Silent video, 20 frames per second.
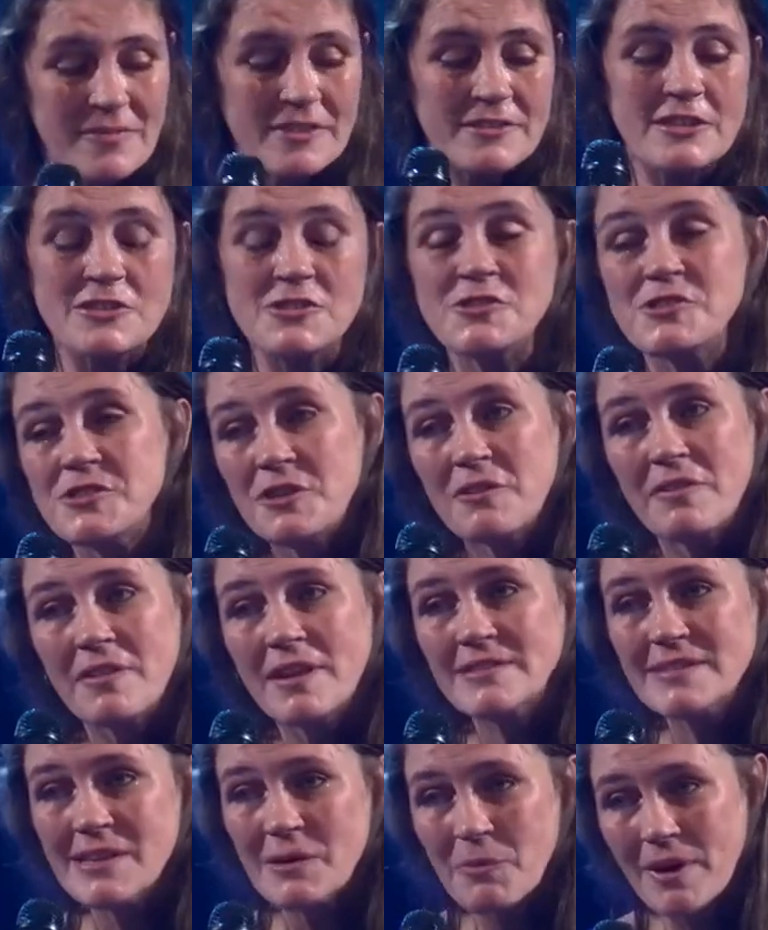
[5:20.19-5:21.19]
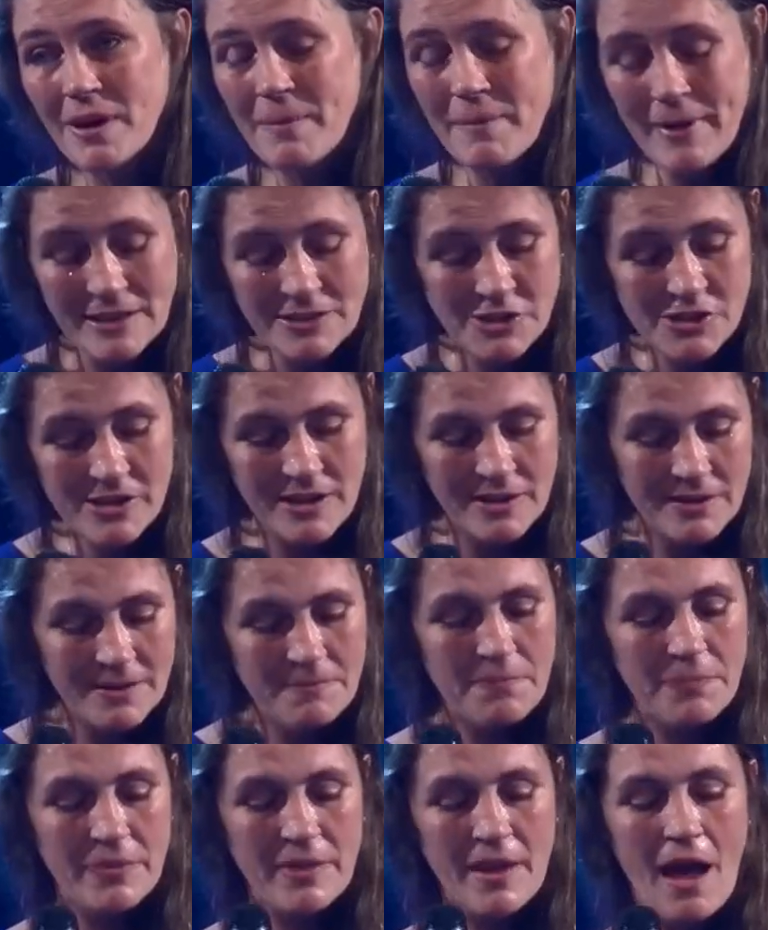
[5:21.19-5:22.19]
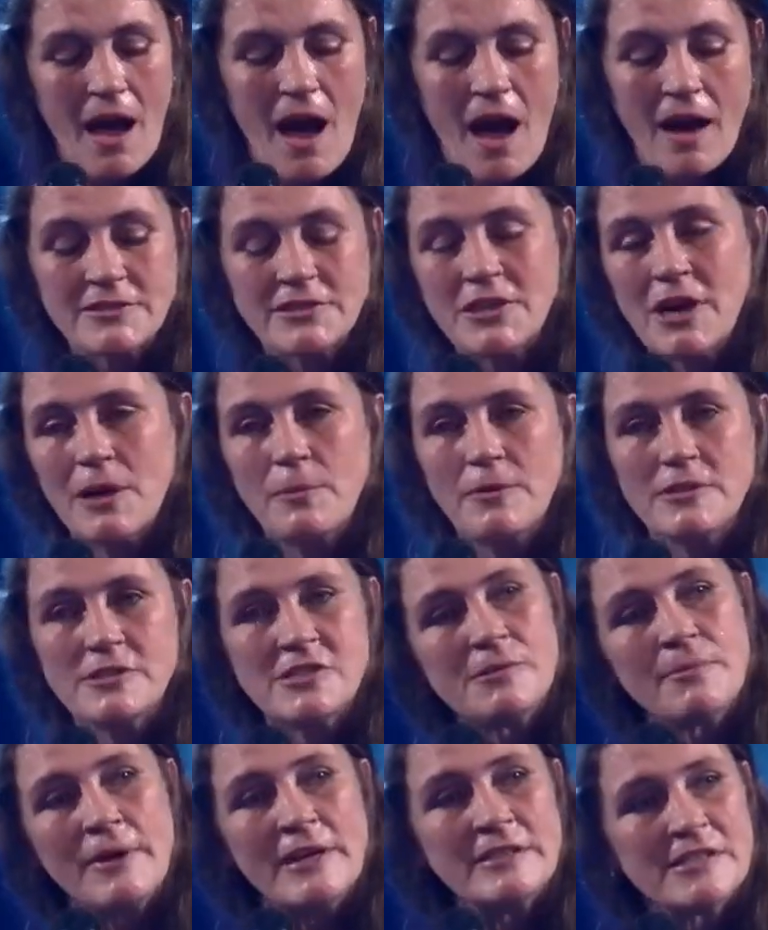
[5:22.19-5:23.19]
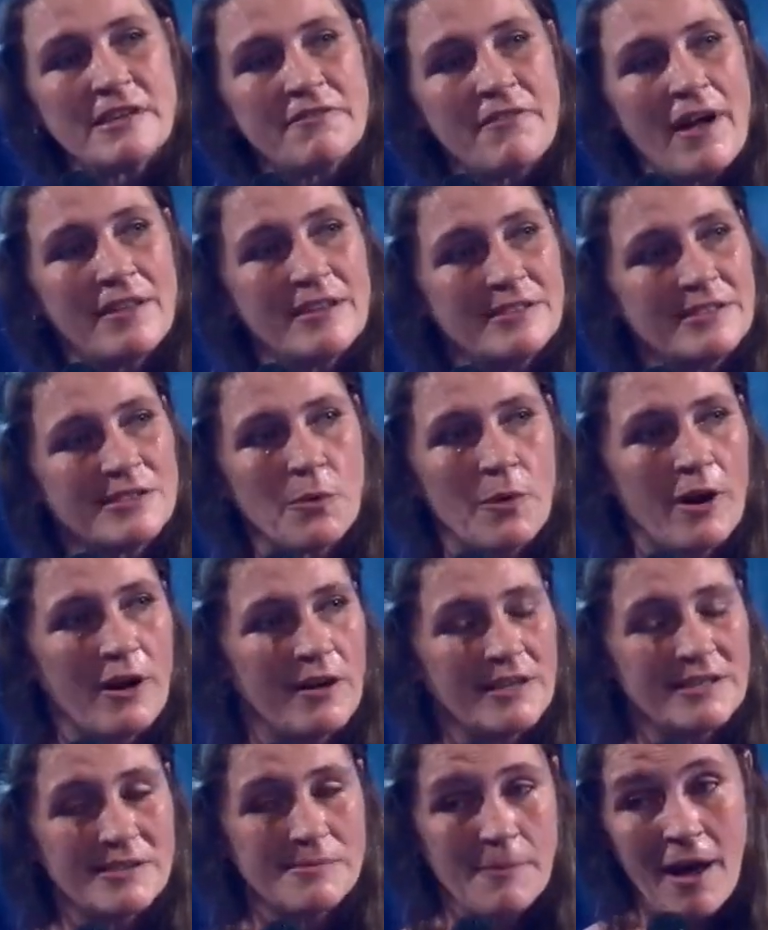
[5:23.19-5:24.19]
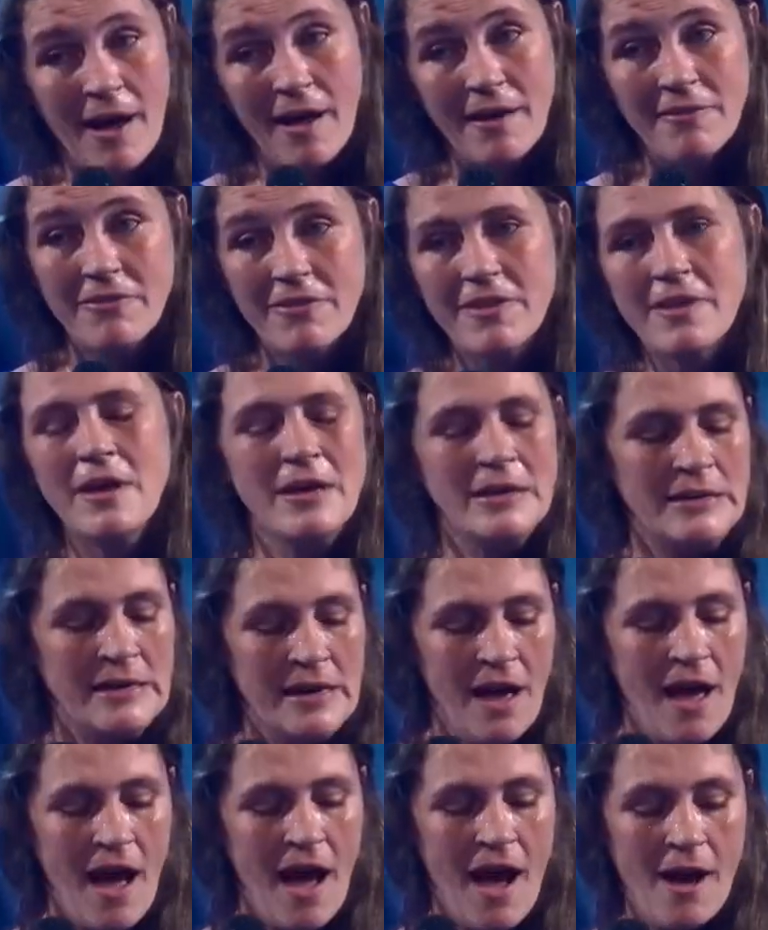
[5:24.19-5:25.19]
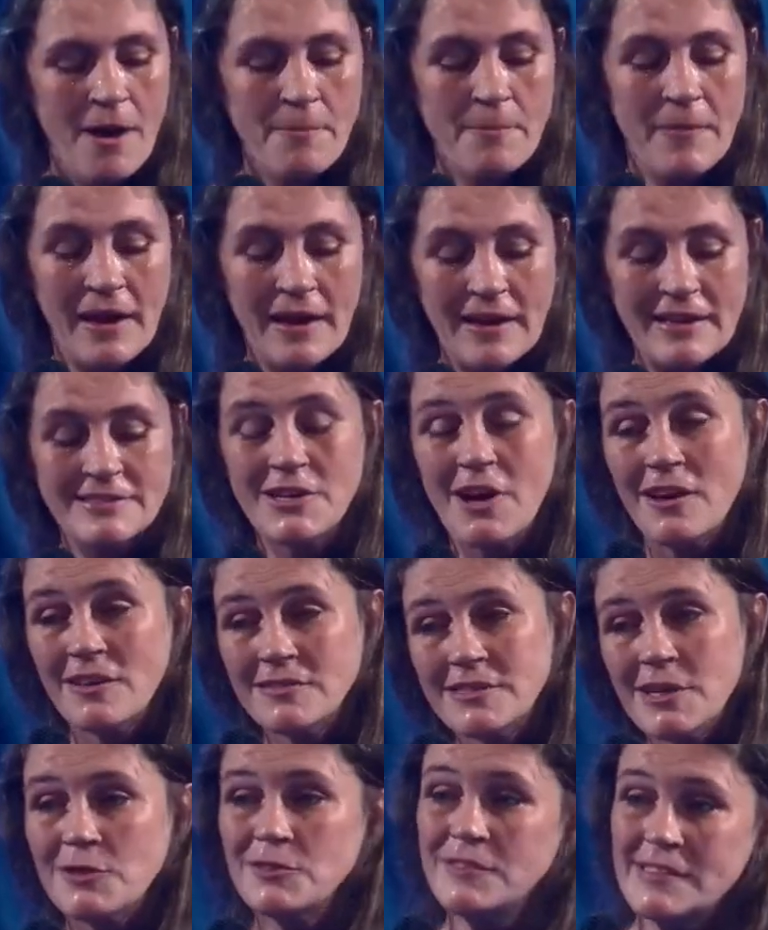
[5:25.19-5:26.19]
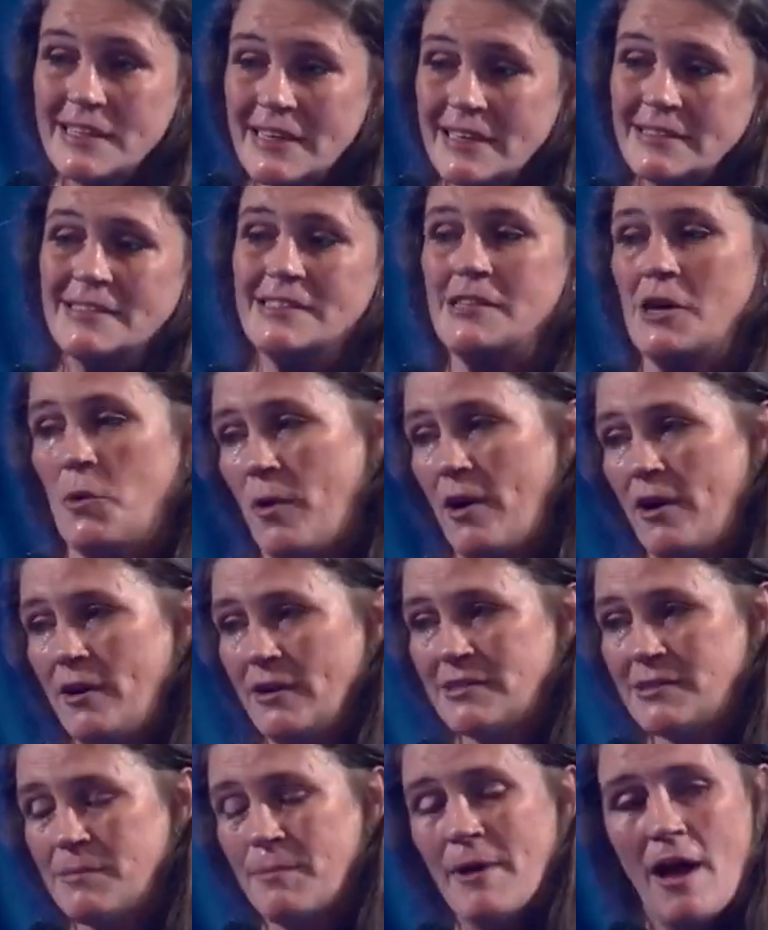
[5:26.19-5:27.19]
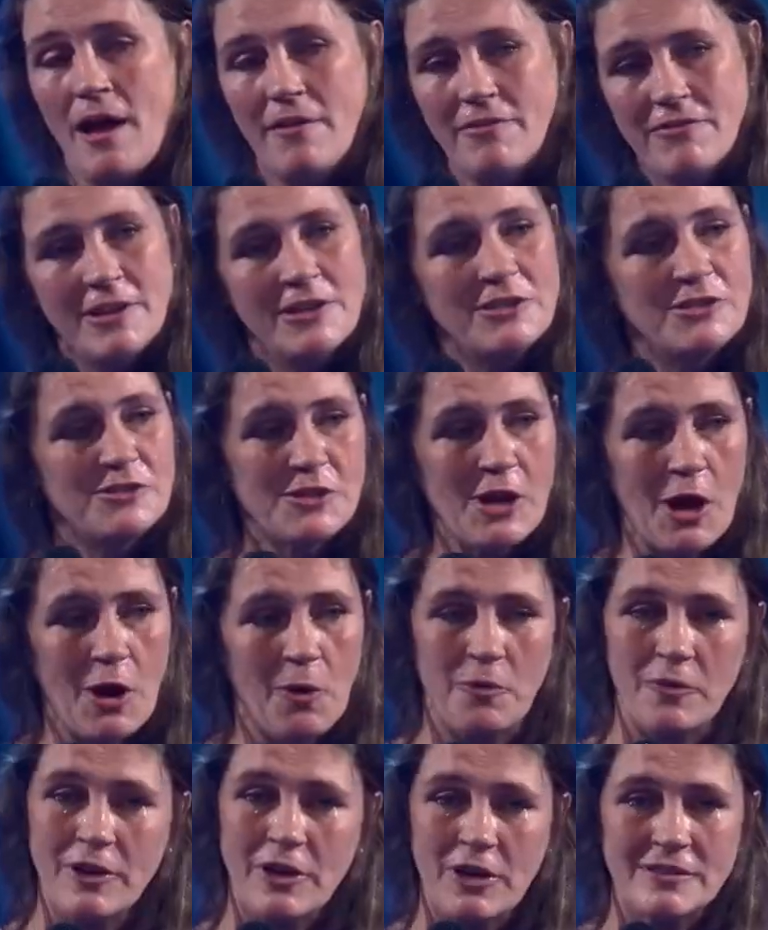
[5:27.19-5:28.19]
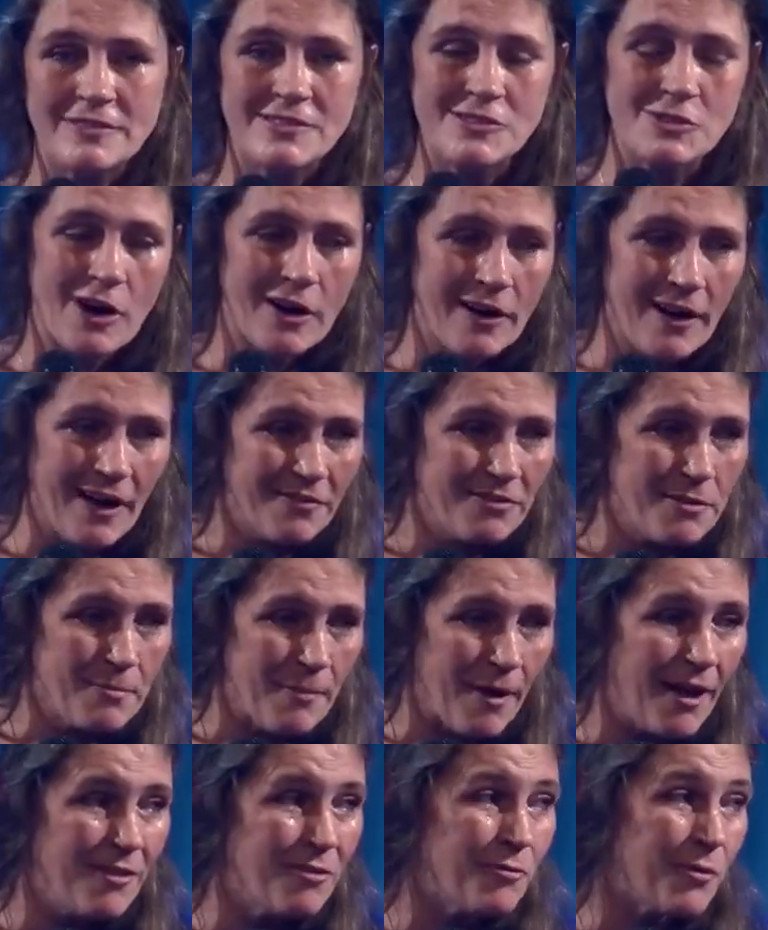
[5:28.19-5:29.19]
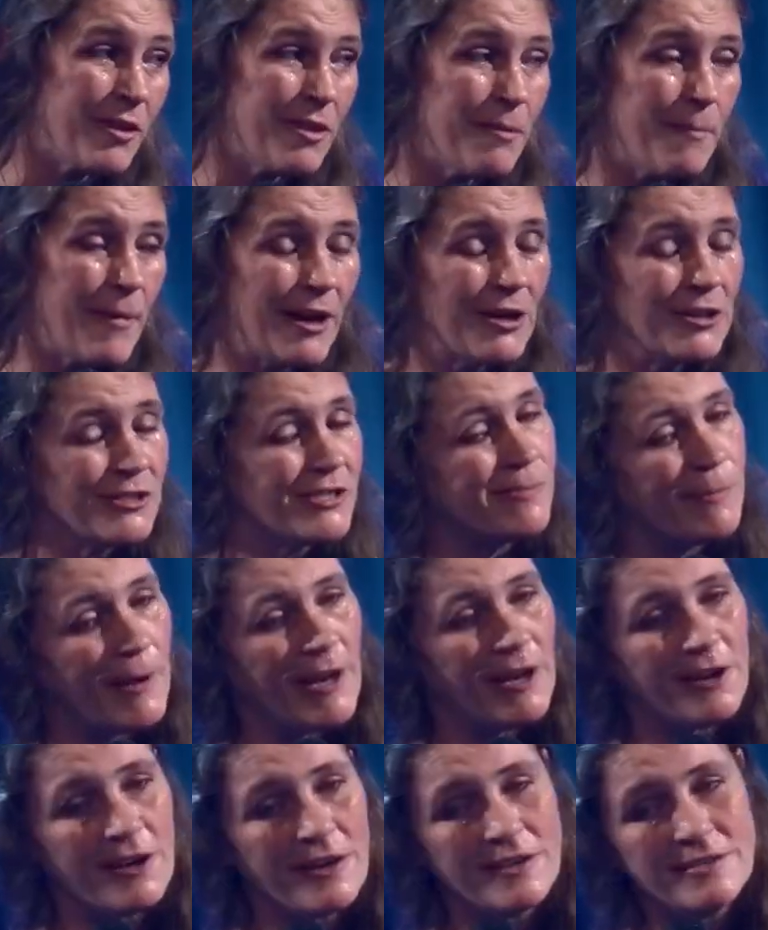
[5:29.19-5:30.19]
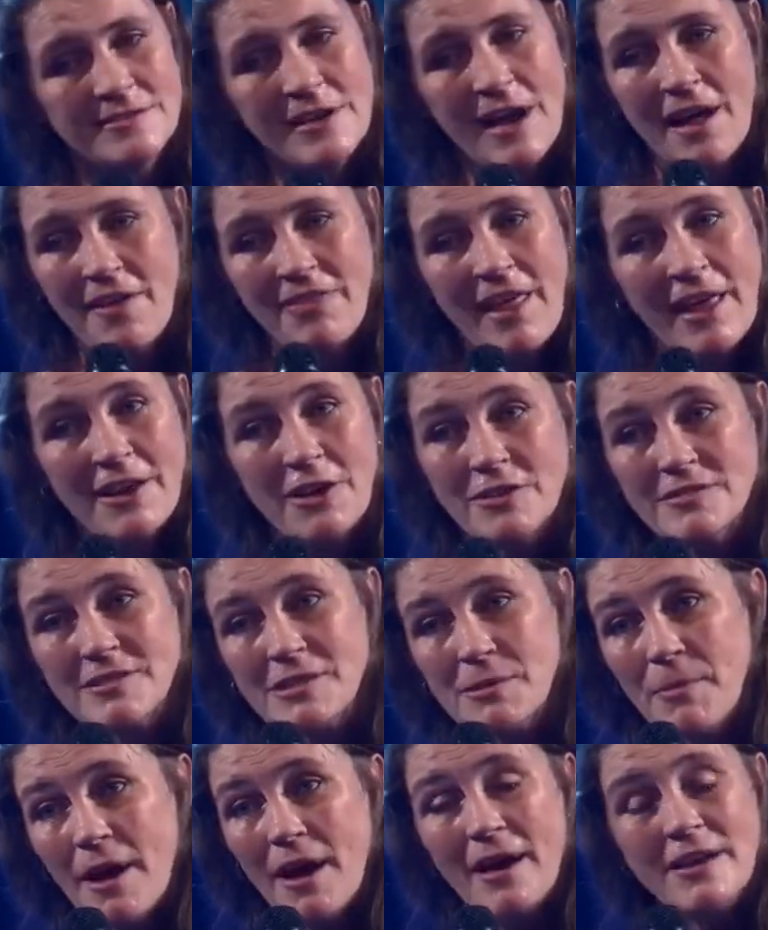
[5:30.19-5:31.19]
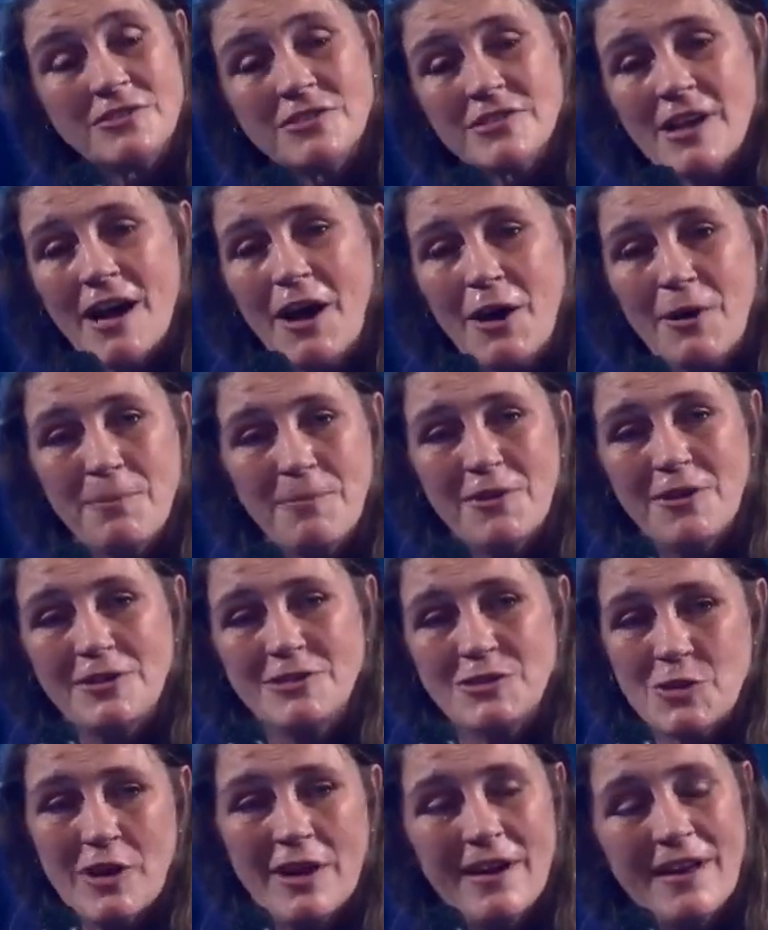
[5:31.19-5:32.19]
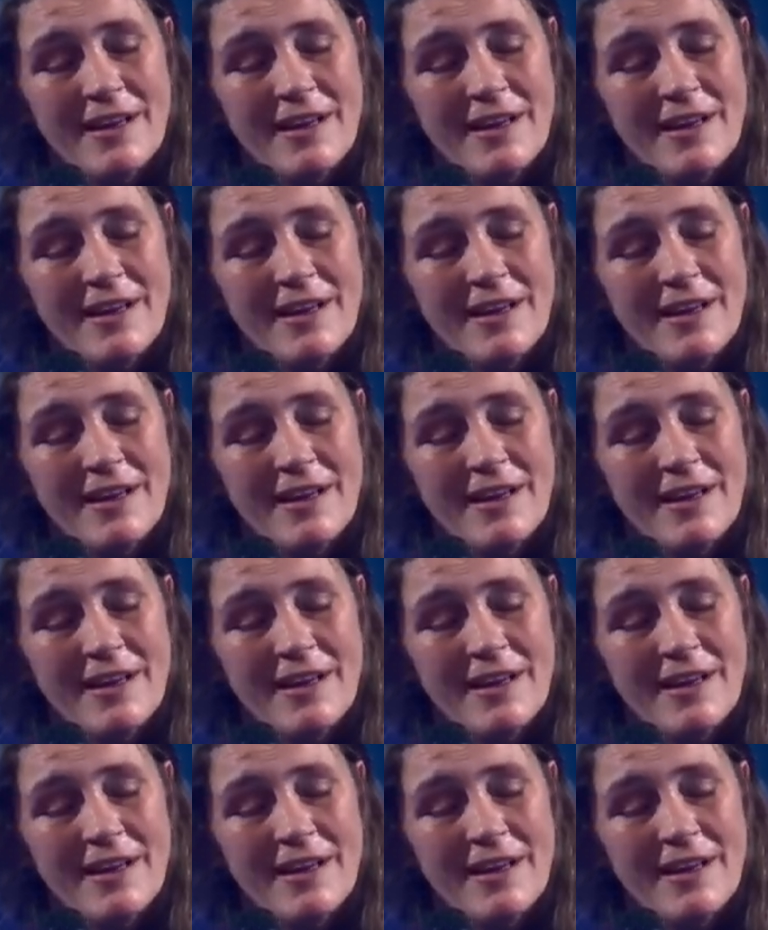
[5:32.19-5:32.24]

there's two things I want to mention October is Domestic Violence Awareness Month, um, and it's also SIDS Awareness Month. So we couldn't start out the month with a better speaker. Thank y'all so much. I hope you enjoyed